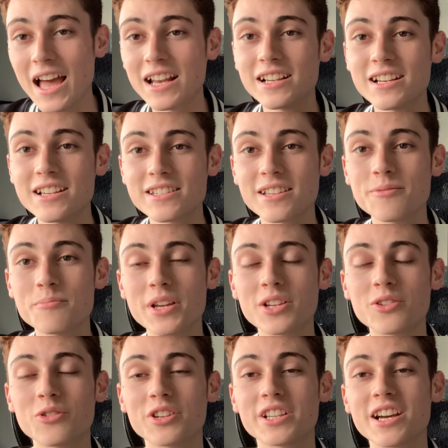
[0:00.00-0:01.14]
it is in
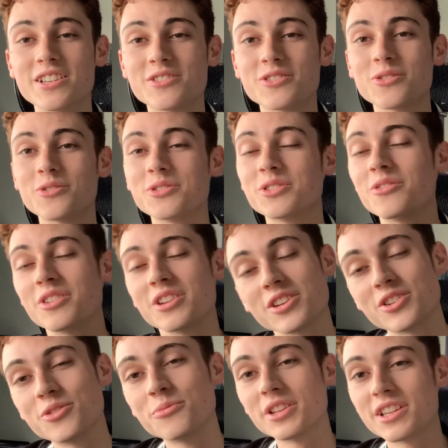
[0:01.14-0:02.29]
Bitcoin, guys. So, it
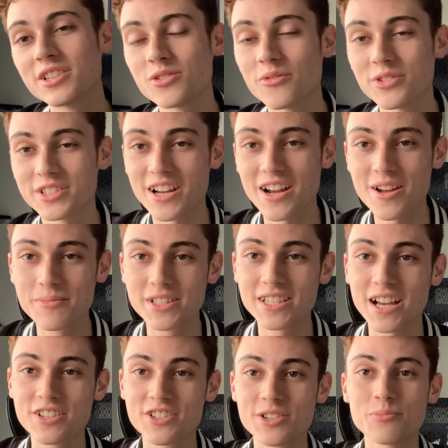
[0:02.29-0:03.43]
accumulates over time. It's
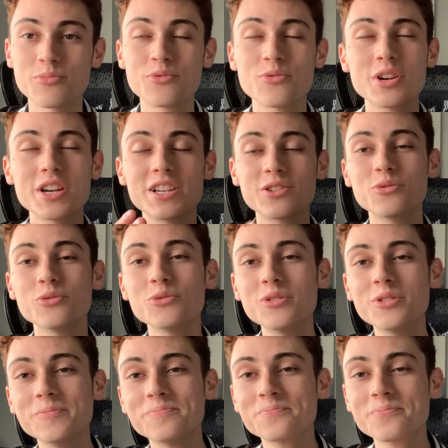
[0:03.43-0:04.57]
actually pretty
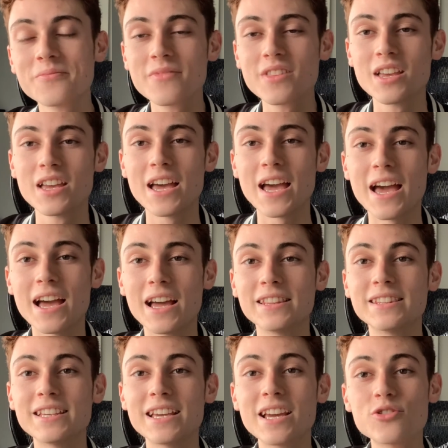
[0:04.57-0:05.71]
cool. And
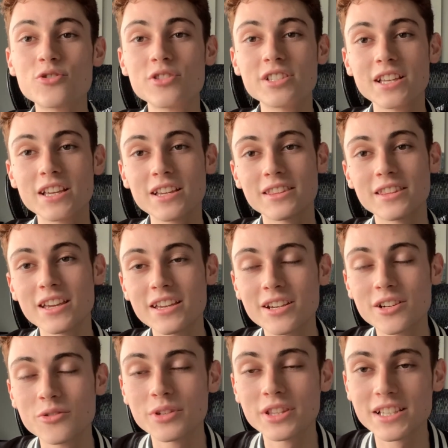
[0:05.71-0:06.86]
the interesting thing
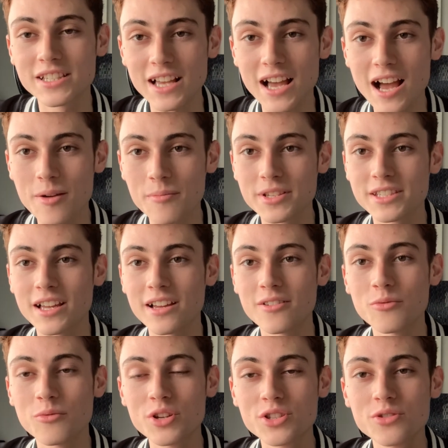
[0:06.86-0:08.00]
here with this app is that
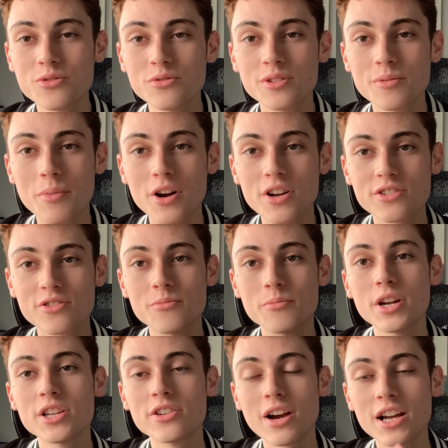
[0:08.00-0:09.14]
once you deposit your
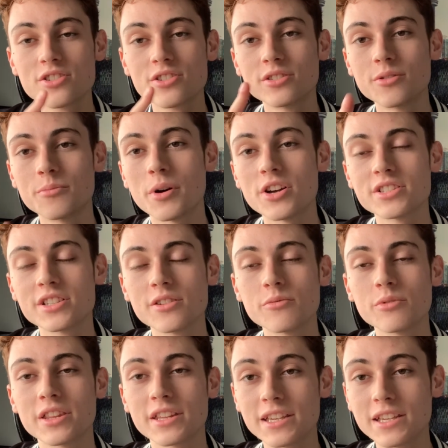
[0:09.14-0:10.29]
money, you actually deposit it
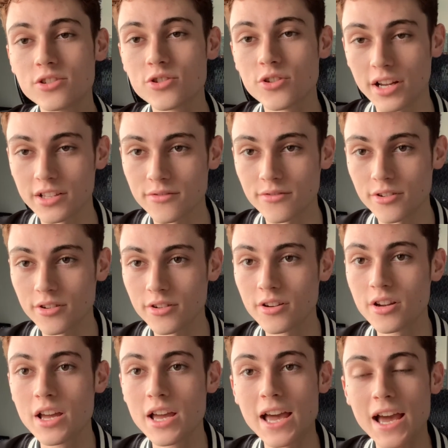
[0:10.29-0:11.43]
with e-transfer.
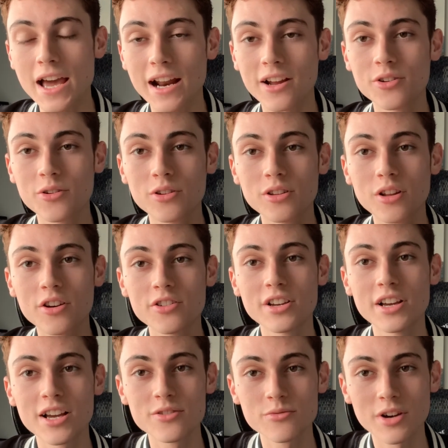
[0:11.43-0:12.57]
And I know a lot of you
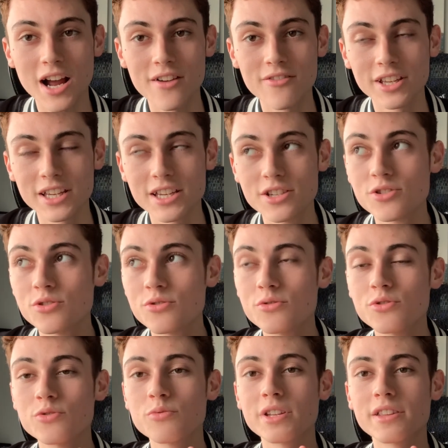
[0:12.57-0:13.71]
guys were having
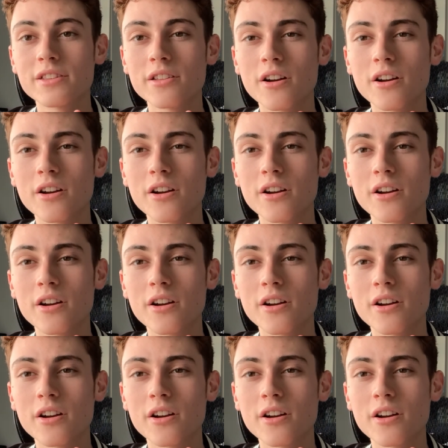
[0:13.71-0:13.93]
issues with